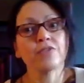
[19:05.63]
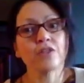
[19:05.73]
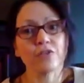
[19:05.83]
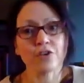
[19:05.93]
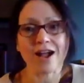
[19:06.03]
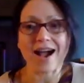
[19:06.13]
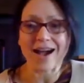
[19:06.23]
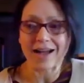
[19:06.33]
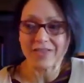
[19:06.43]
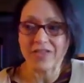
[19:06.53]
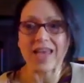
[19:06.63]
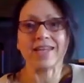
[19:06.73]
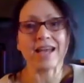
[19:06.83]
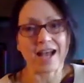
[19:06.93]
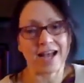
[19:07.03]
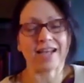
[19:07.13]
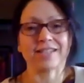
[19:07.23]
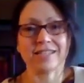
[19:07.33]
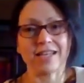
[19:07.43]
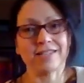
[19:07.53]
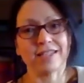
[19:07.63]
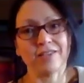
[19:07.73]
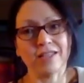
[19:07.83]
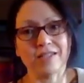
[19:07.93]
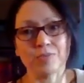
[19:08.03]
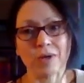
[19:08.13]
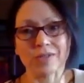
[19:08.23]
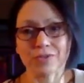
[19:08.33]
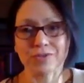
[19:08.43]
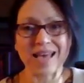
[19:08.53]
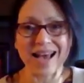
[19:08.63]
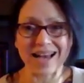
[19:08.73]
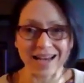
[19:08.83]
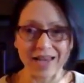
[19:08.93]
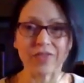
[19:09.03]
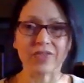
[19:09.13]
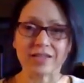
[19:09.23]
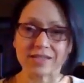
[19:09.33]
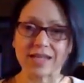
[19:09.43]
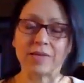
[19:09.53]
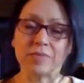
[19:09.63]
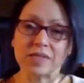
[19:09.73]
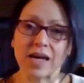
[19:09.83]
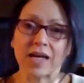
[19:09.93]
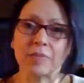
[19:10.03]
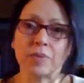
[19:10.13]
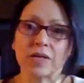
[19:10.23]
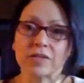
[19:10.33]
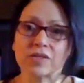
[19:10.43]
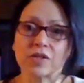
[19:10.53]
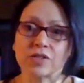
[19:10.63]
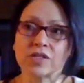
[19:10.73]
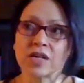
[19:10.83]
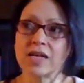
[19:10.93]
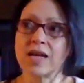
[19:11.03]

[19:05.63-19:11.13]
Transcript: that they're then accessing these muscles at the same time, because there's